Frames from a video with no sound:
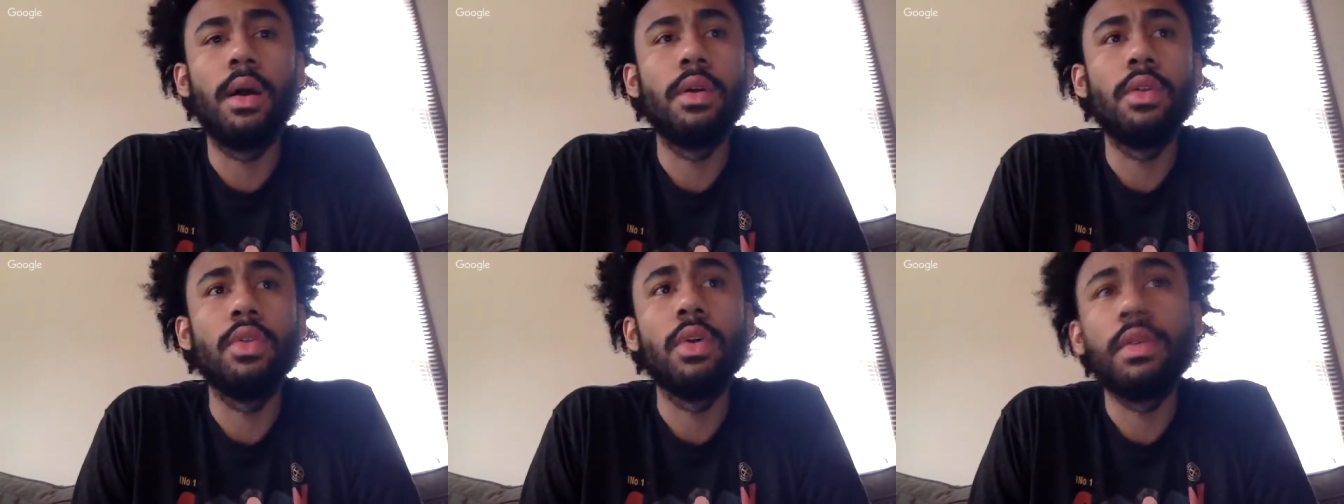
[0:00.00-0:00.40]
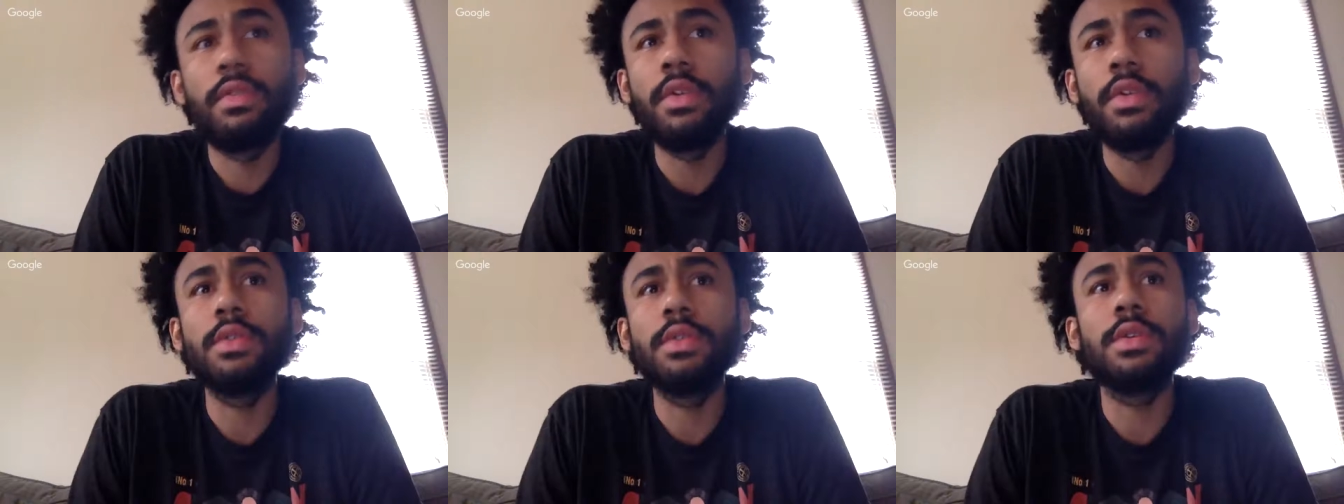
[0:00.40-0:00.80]

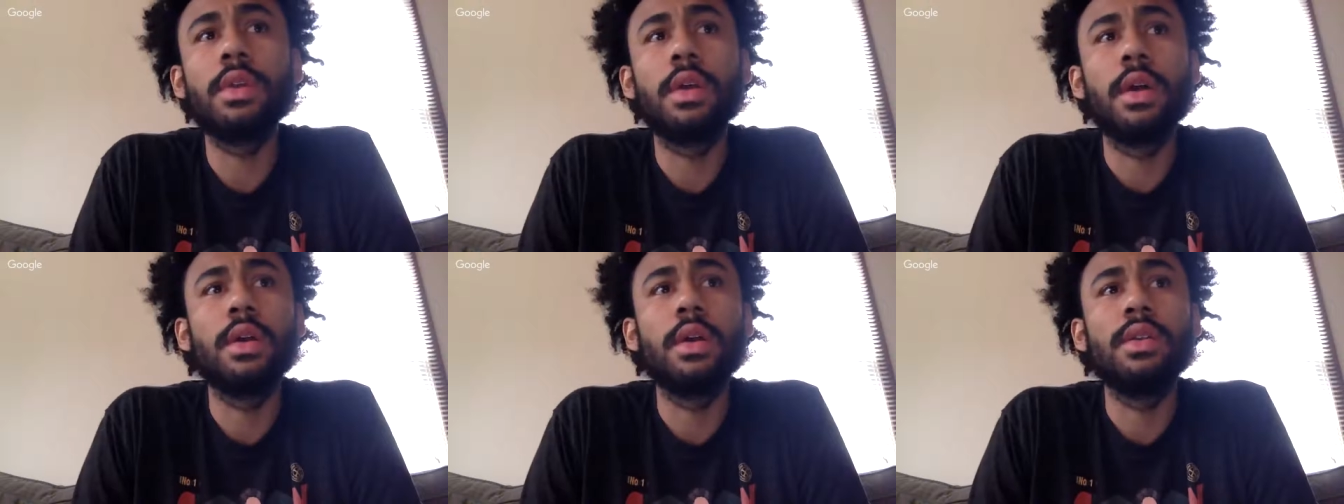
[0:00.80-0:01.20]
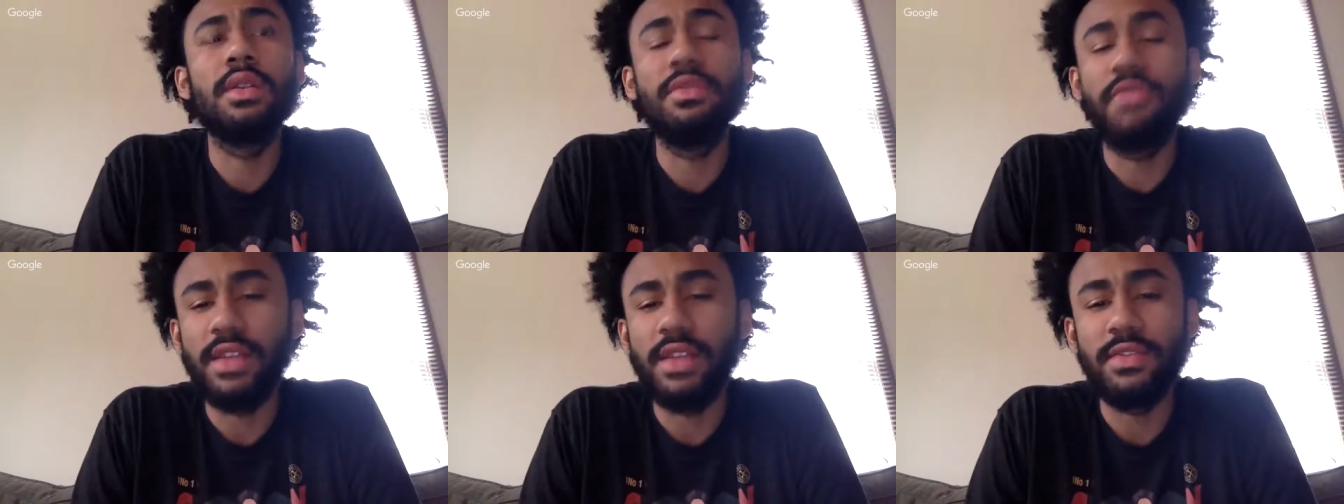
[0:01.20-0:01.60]
Louisville's
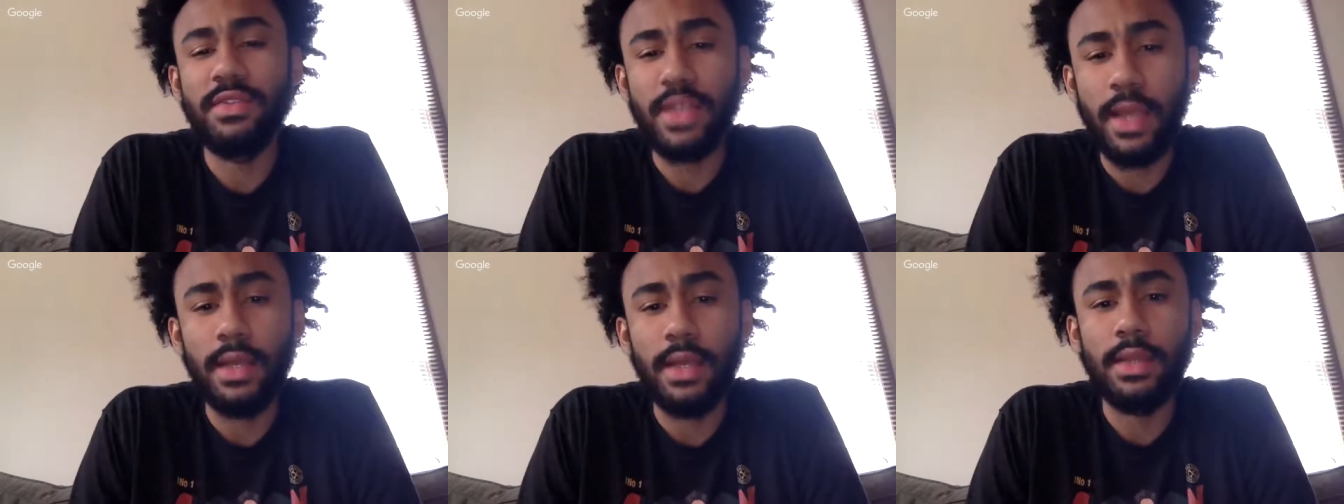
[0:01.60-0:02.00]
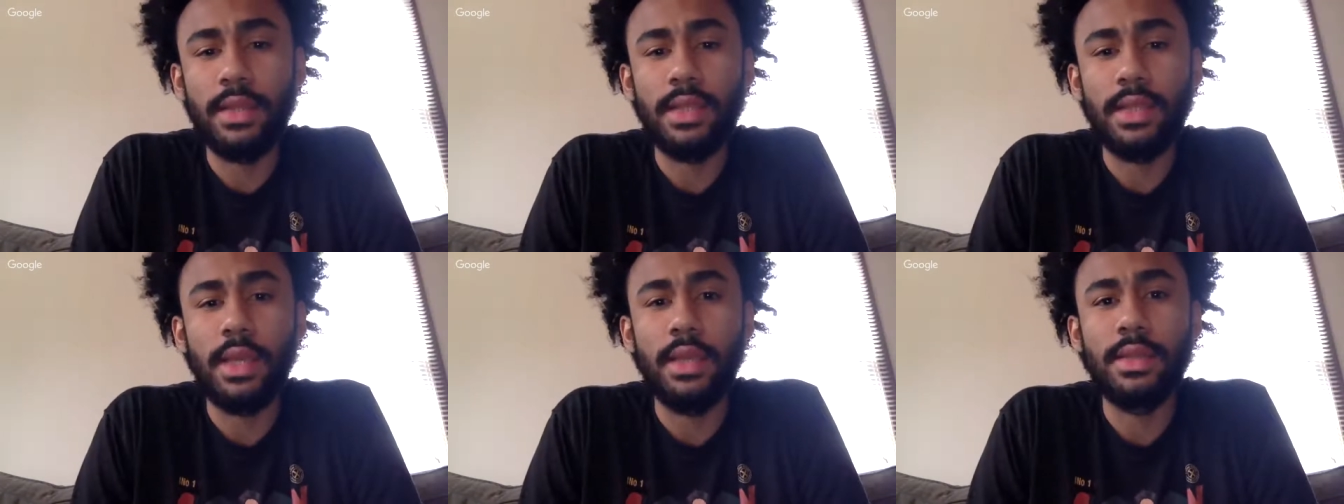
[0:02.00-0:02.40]
defensive
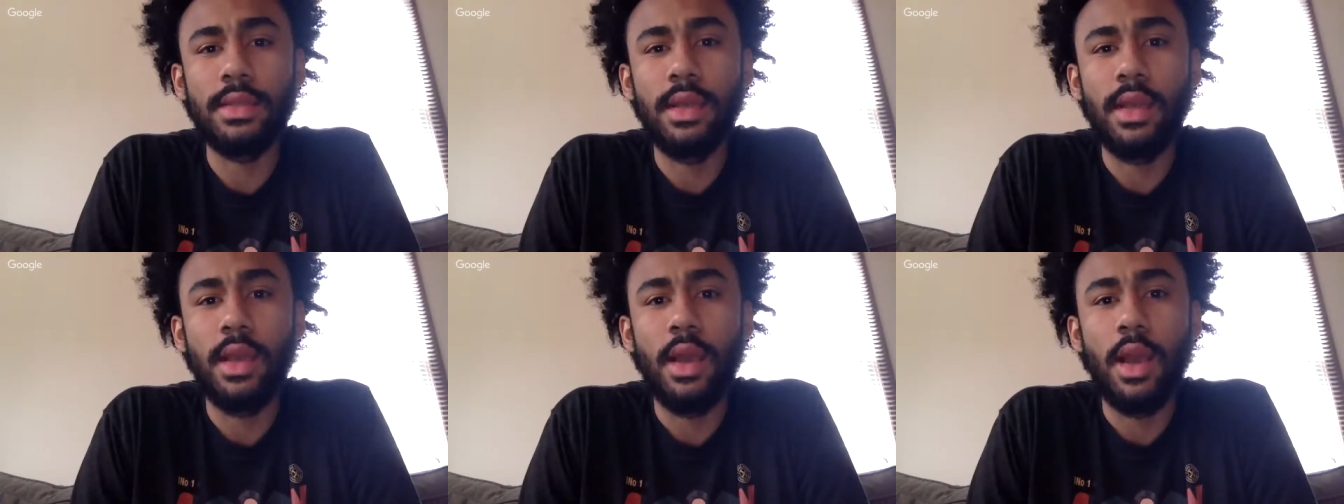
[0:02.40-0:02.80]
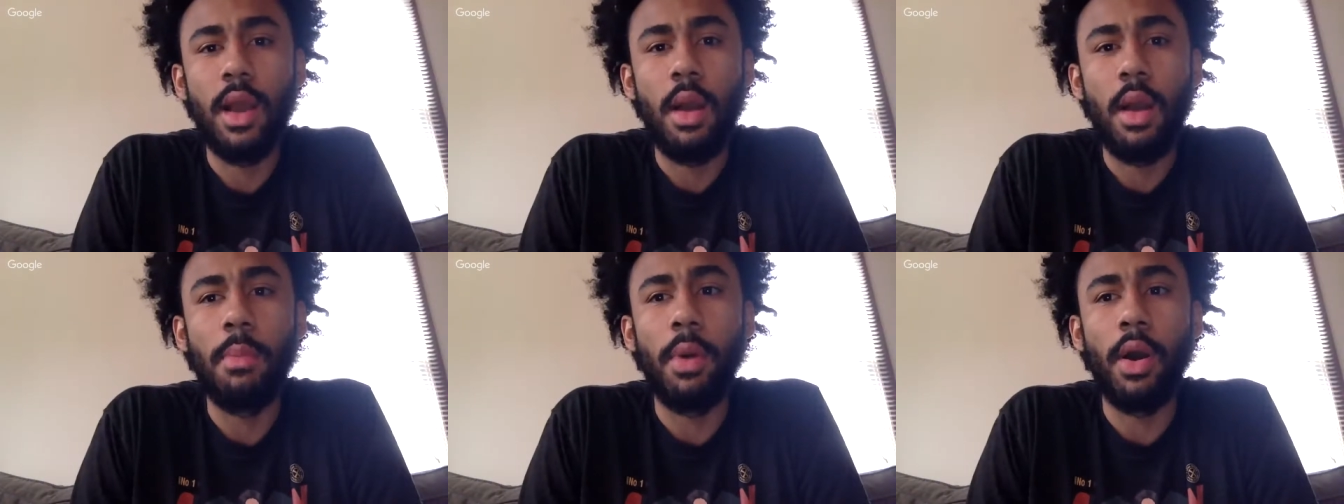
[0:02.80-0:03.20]
tendencies,
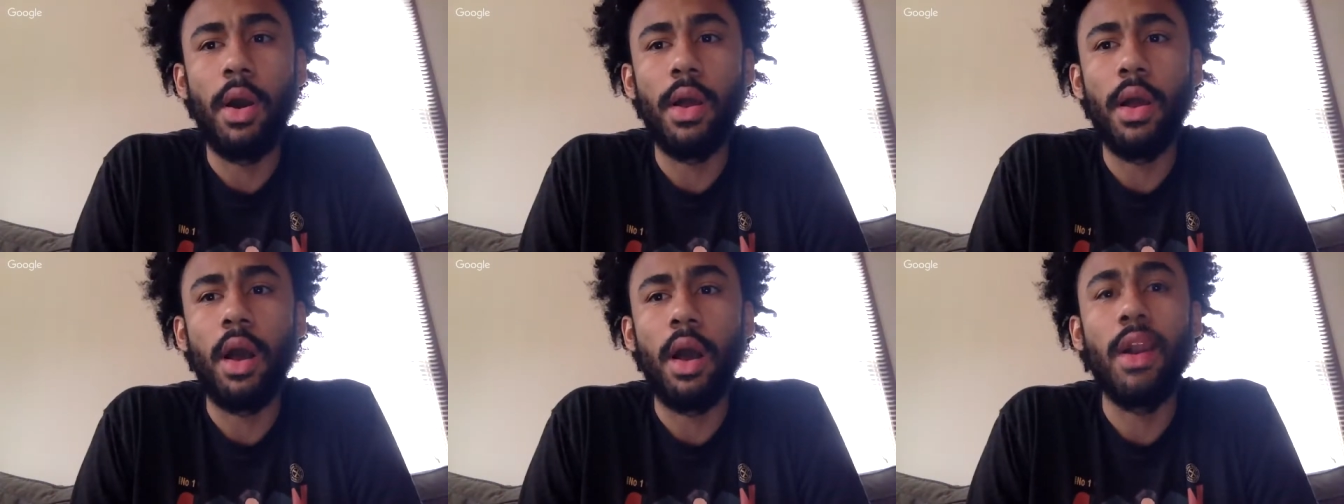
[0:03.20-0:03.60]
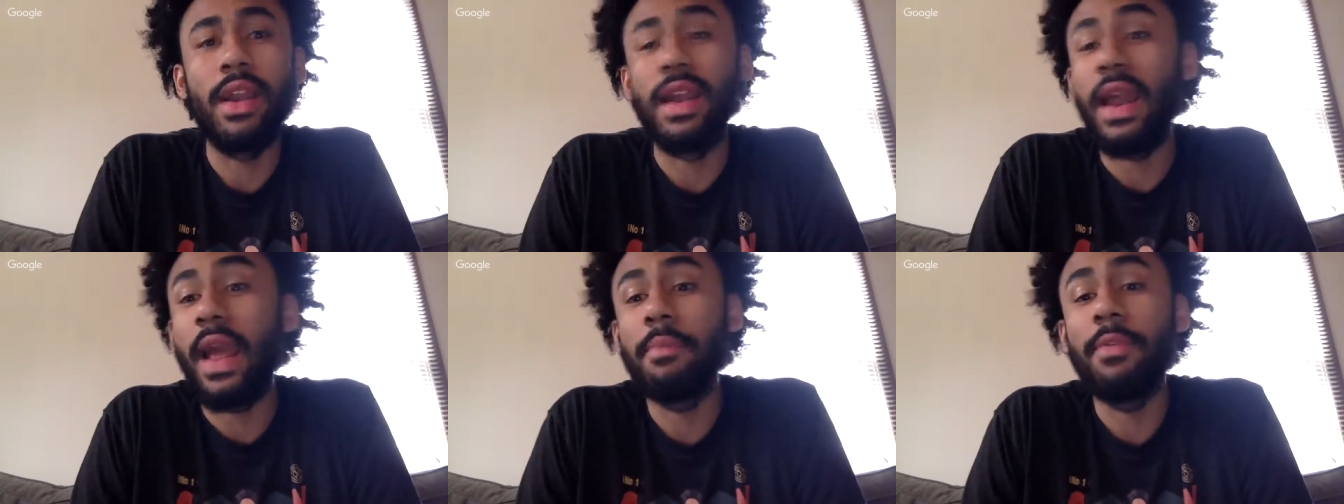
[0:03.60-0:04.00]
but on an
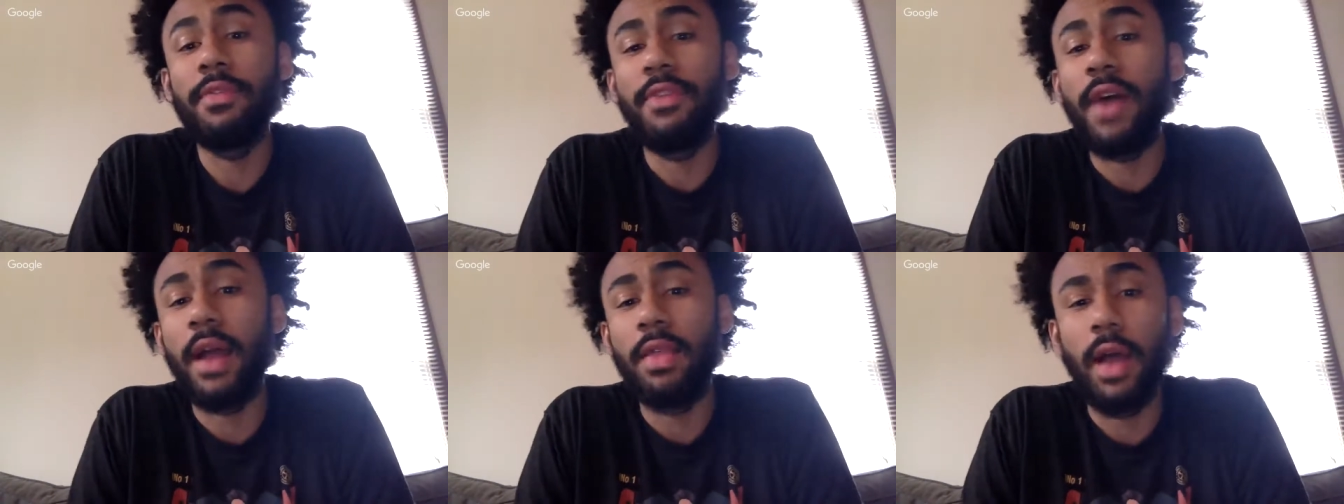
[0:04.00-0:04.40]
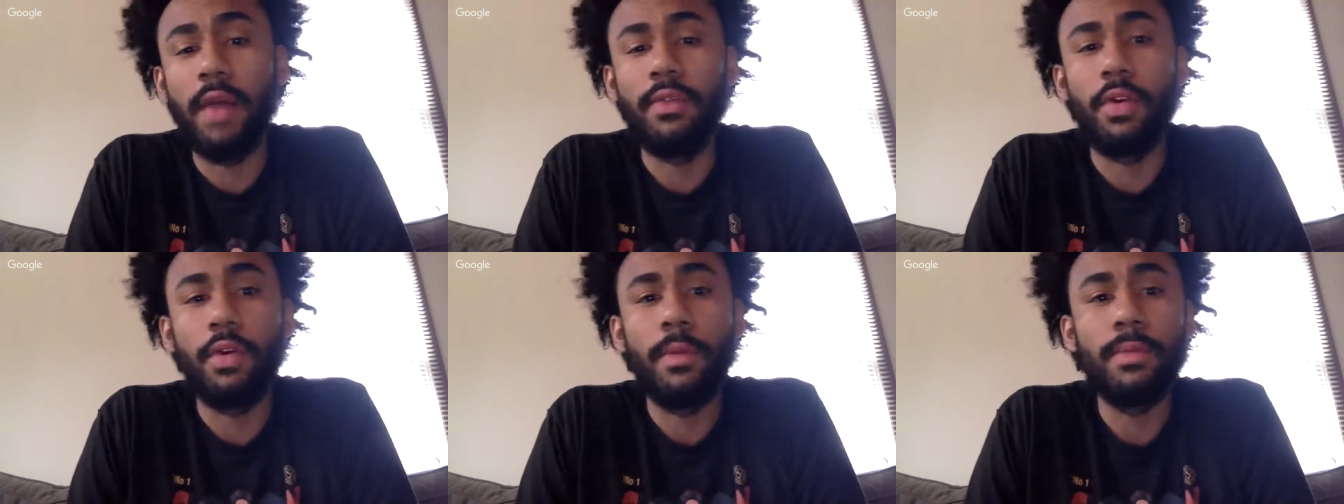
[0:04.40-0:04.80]
amplified
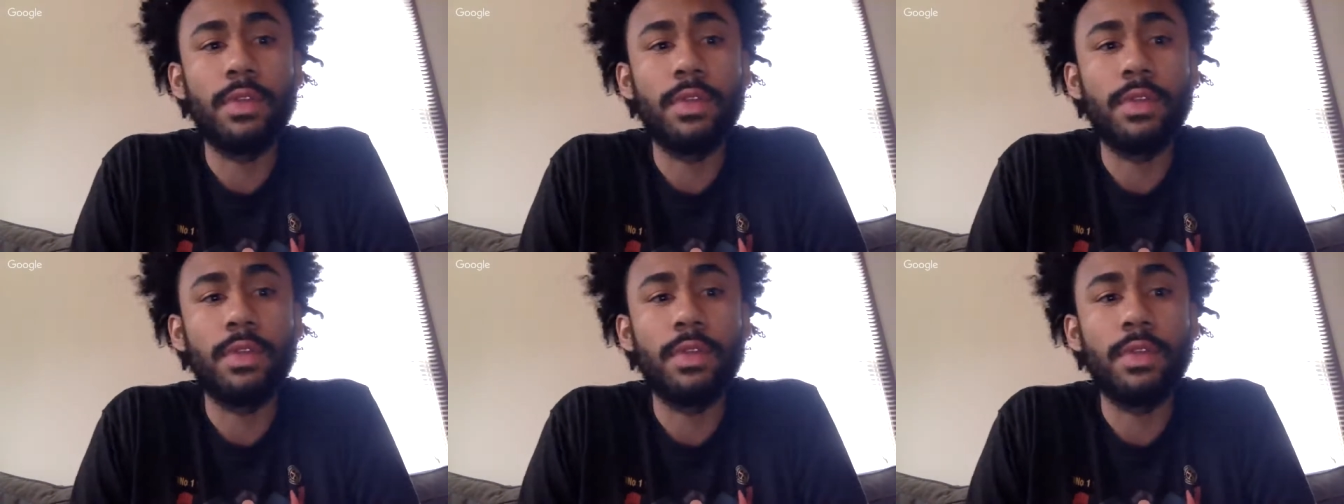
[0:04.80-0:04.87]
level.